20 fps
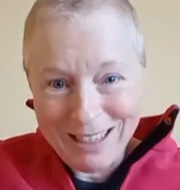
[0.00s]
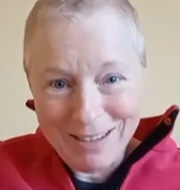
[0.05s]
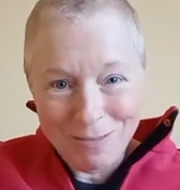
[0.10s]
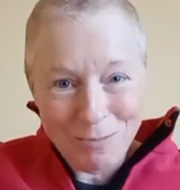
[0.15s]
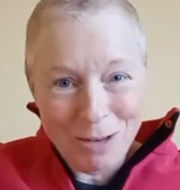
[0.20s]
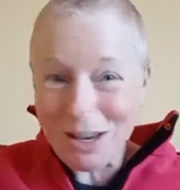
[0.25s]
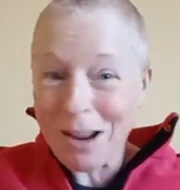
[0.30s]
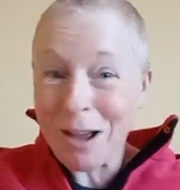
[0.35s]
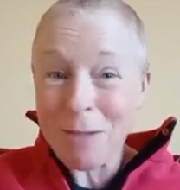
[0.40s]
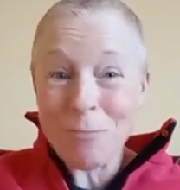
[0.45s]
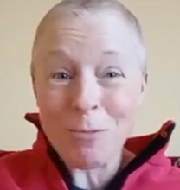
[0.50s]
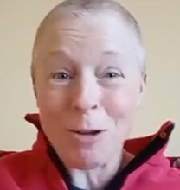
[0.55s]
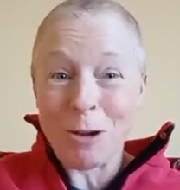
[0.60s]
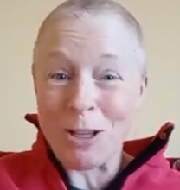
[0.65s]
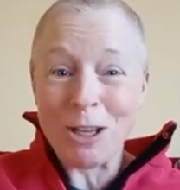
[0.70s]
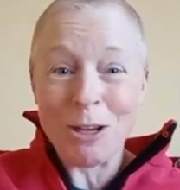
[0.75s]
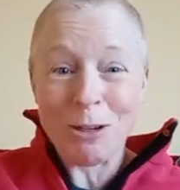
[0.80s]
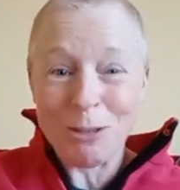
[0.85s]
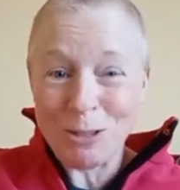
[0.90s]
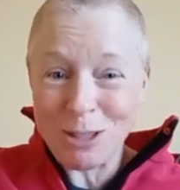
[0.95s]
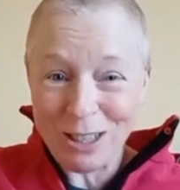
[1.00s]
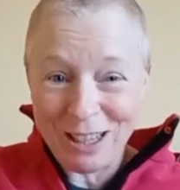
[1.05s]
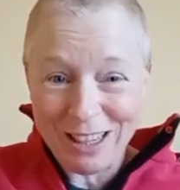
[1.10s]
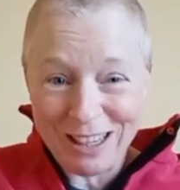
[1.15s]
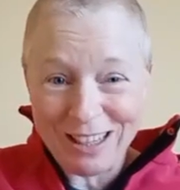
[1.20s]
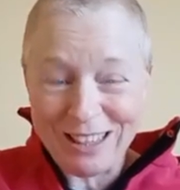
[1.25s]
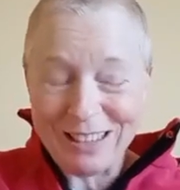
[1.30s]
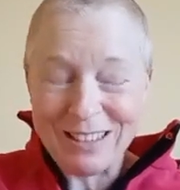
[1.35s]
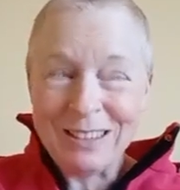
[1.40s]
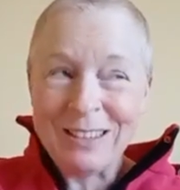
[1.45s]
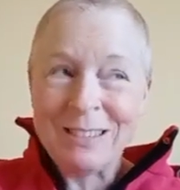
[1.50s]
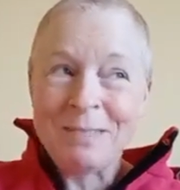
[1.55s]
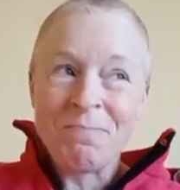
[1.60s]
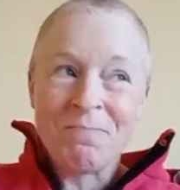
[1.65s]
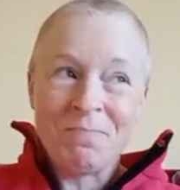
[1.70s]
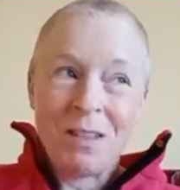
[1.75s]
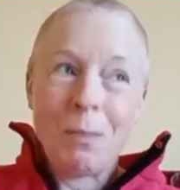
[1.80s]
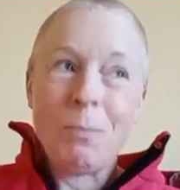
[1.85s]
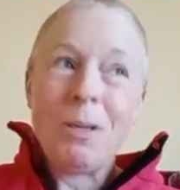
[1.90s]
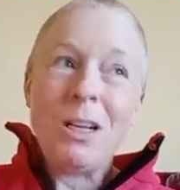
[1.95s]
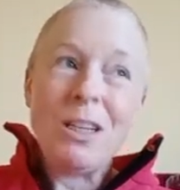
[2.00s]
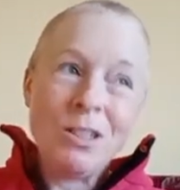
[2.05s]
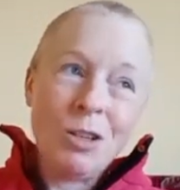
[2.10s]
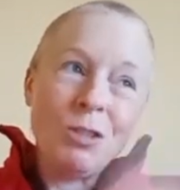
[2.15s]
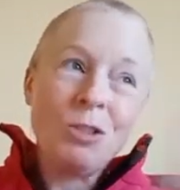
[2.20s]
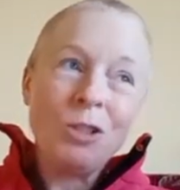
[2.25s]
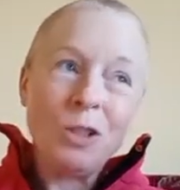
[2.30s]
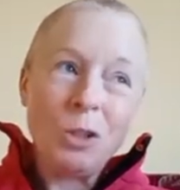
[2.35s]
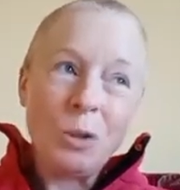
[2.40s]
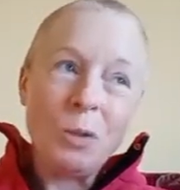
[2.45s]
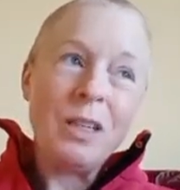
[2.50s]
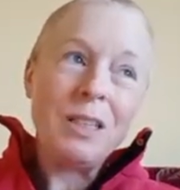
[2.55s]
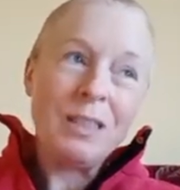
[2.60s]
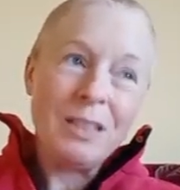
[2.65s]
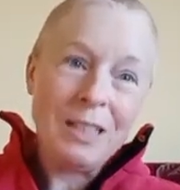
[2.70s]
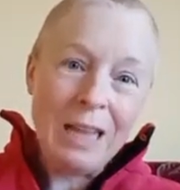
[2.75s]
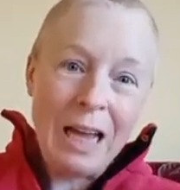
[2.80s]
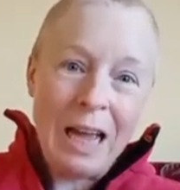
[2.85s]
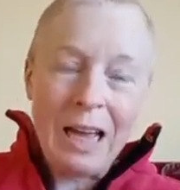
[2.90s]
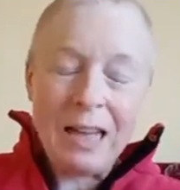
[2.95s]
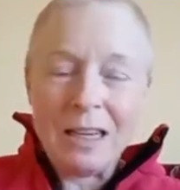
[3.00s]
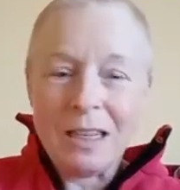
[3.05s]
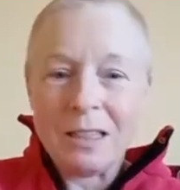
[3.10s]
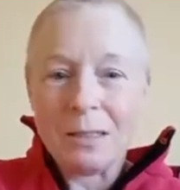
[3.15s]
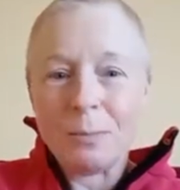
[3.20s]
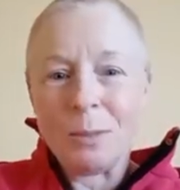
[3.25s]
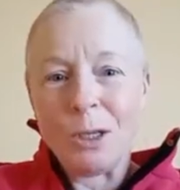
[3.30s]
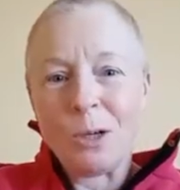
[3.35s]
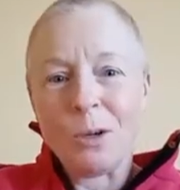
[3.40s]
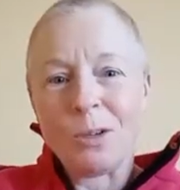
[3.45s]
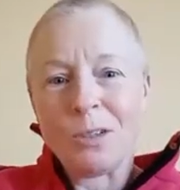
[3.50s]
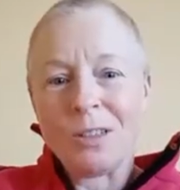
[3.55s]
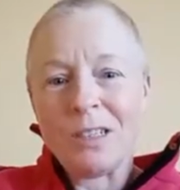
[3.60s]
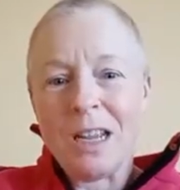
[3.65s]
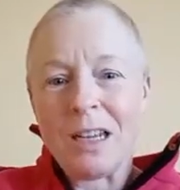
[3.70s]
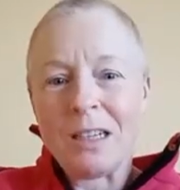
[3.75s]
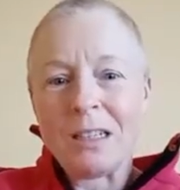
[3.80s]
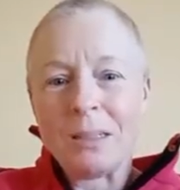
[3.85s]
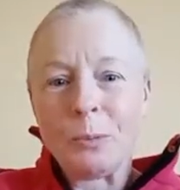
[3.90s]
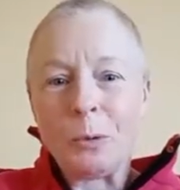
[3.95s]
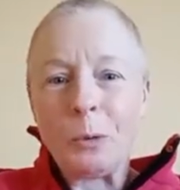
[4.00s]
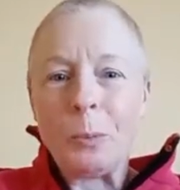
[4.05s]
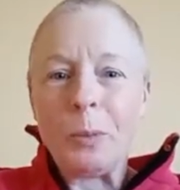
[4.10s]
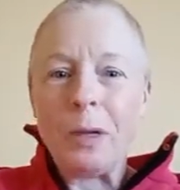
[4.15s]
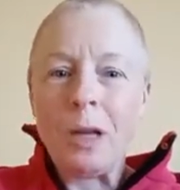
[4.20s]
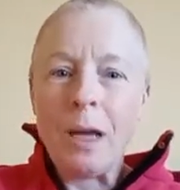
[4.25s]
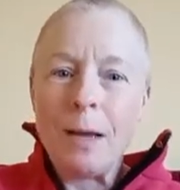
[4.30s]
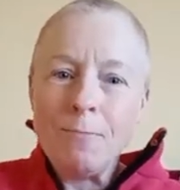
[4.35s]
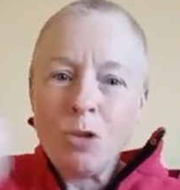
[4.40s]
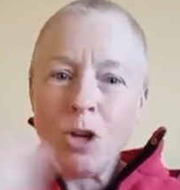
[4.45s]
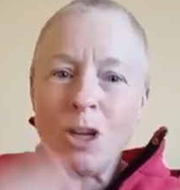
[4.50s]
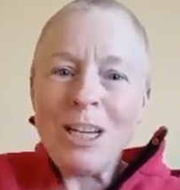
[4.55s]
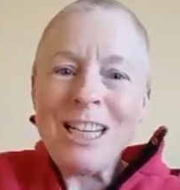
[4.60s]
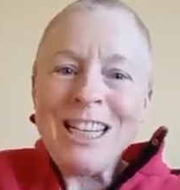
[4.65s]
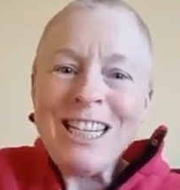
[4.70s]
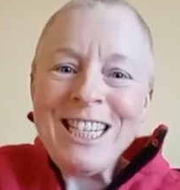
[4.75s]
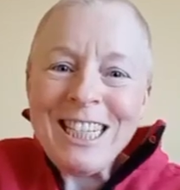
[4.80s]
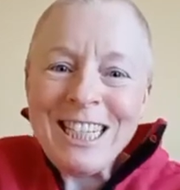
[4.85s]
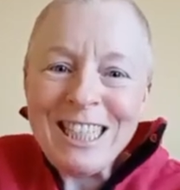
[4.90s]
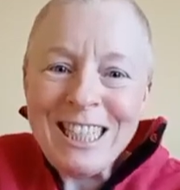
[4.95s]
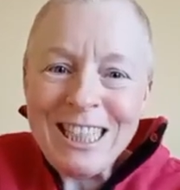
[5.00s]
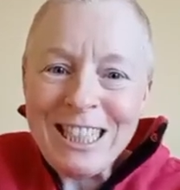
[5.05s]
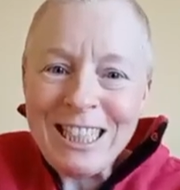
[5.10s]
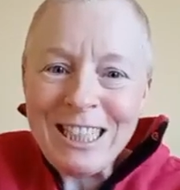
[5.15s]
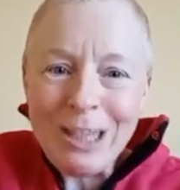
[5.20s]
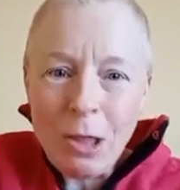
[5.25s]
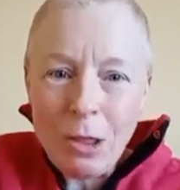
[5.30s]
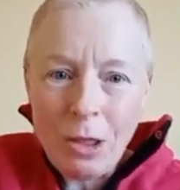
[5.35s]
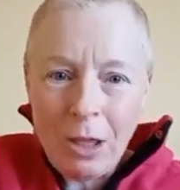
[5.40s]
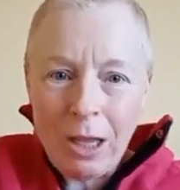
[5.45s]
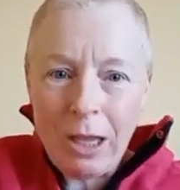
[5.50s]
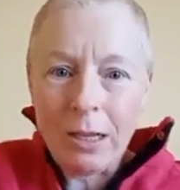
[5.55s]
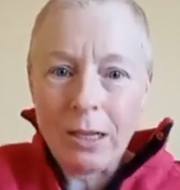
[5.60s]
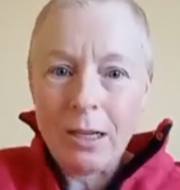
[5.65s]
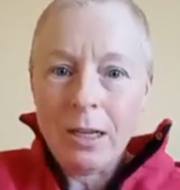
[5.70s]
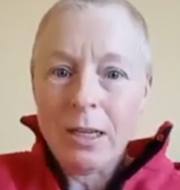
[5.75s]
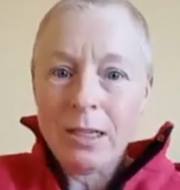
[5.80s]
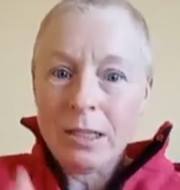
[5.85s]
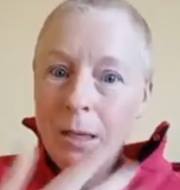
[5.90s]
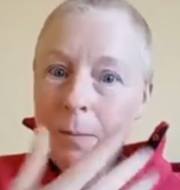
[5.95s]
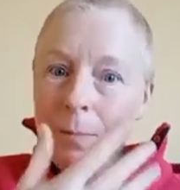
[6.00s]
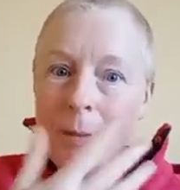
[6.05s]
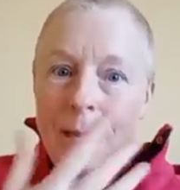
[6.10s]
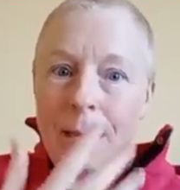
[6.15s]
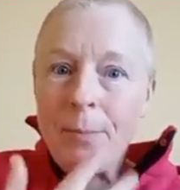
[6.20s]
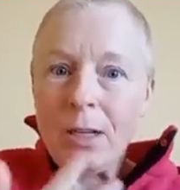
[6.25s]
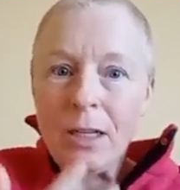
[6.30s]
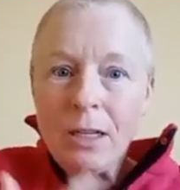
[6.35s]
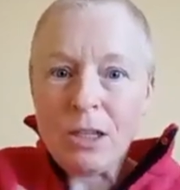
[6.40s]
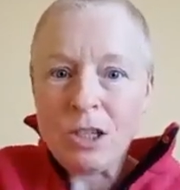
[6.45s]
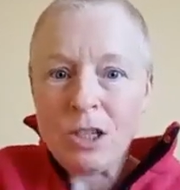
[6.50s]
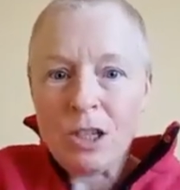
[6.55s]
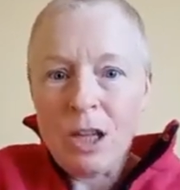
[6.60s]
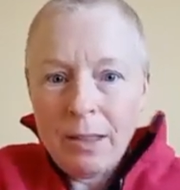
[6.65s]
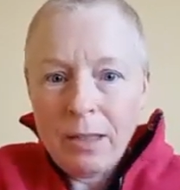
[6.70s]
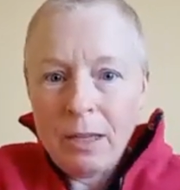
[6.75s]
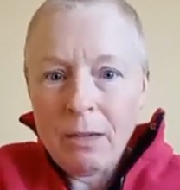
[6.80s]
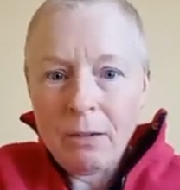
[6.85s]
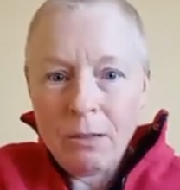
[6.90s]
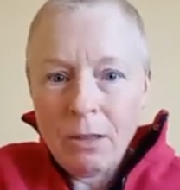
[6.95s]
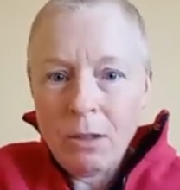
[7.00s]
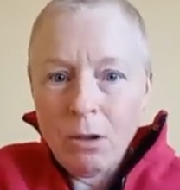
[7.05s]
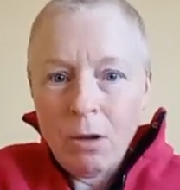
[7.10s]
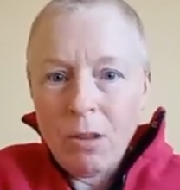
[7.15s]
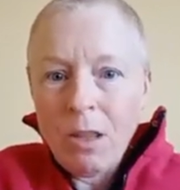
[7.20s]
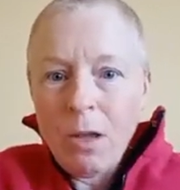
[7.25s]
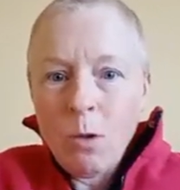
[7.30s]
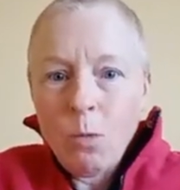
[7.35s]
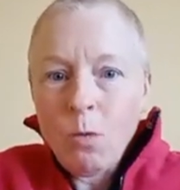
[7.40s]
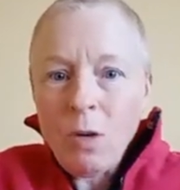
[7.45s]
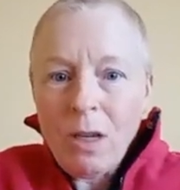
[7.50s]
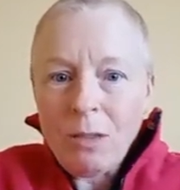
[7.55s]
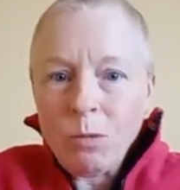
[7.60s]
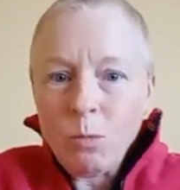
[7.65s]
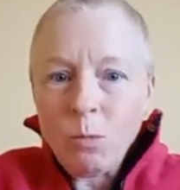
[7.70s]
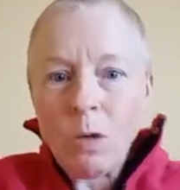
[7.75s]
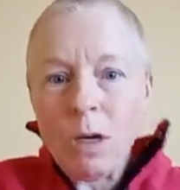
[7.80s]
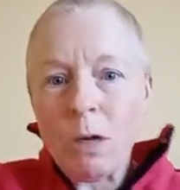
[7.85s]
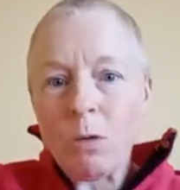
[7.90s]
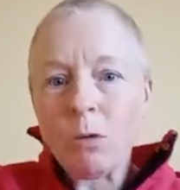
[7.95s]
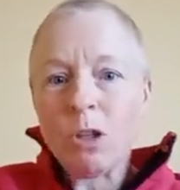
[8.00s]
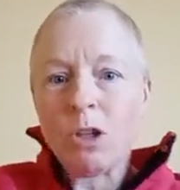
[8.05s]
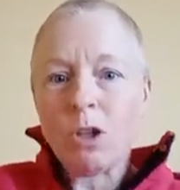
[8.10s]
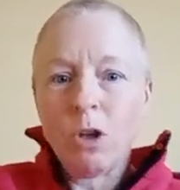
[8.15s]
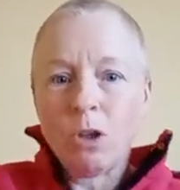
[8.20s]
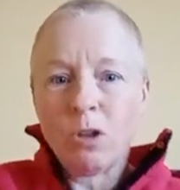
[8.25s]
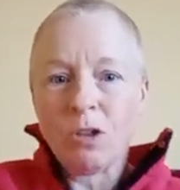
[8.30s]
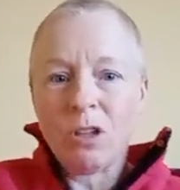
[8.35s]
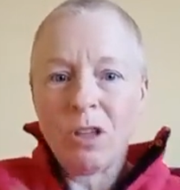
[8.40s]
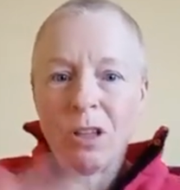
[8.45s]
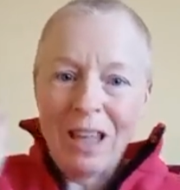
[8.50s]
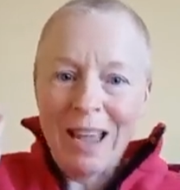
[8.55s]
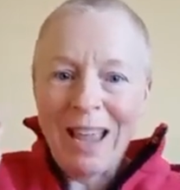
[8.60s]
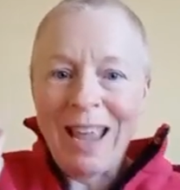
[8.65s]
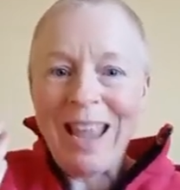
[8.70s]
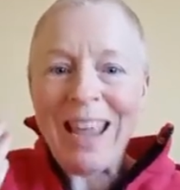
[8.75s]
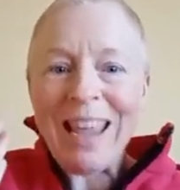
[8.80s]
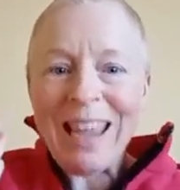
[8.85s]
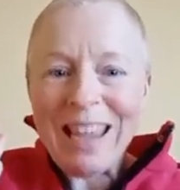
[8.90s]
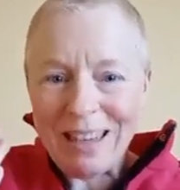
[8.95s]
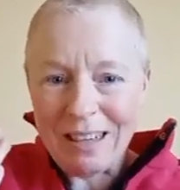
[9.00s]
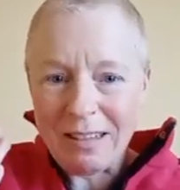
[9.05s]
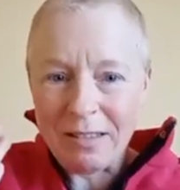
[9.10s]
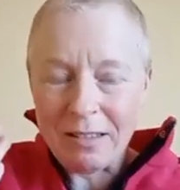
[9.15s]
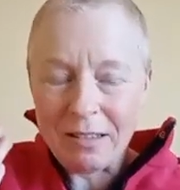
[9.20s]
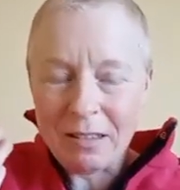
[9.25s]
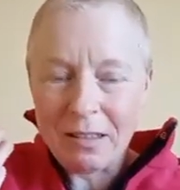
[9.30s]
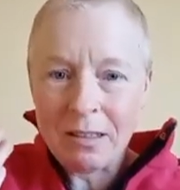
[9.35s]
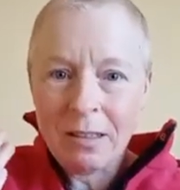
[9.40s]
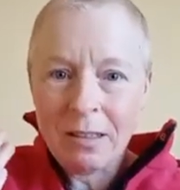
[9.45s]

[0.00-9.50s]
I'm not using it. I mean, it's on during the day. I need to be contactable, but I'm not addicted to the thing. Some people, it's like it's welded onto their hand